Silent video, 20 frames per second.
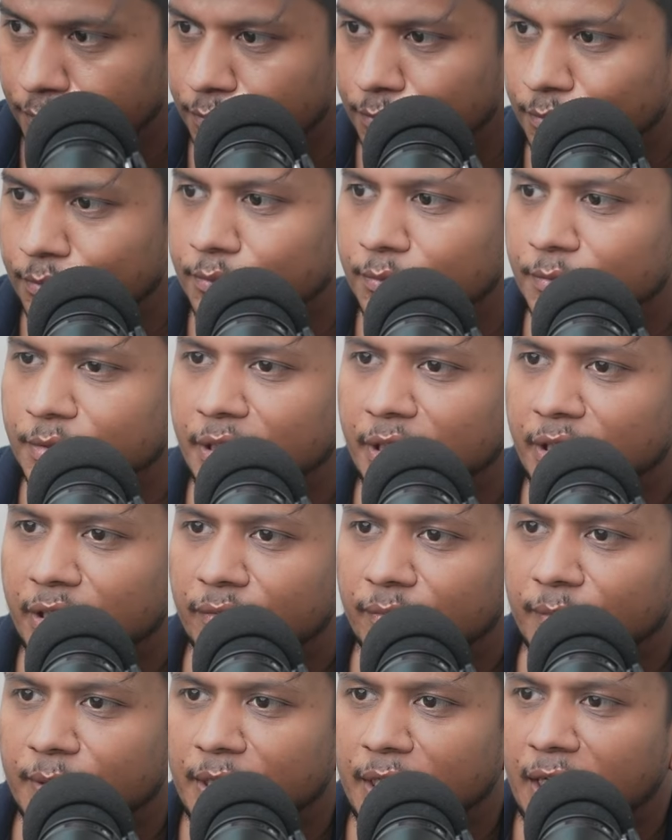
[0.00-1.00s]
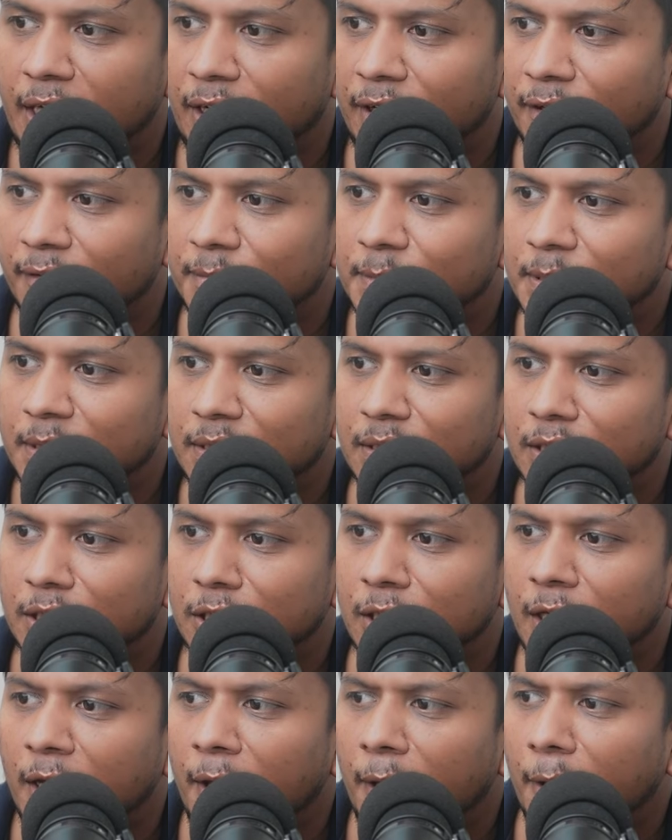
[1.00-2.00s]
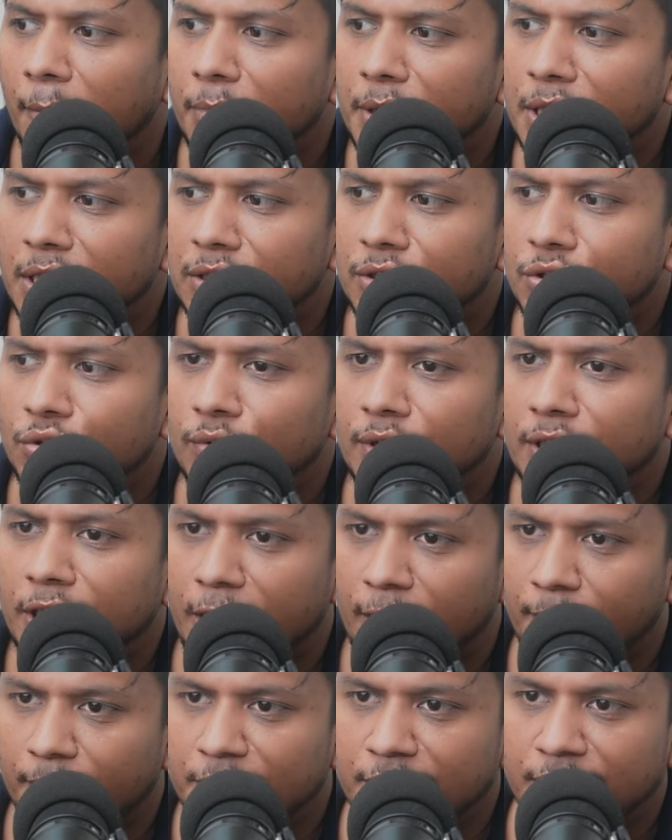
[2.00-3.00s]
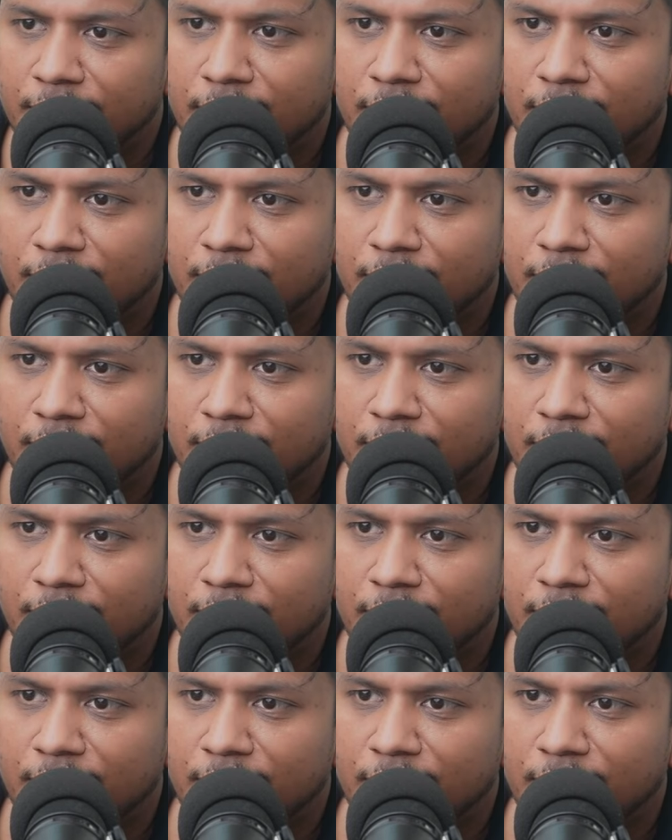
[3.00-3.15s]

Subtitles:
Then we have this PSU and cabinet.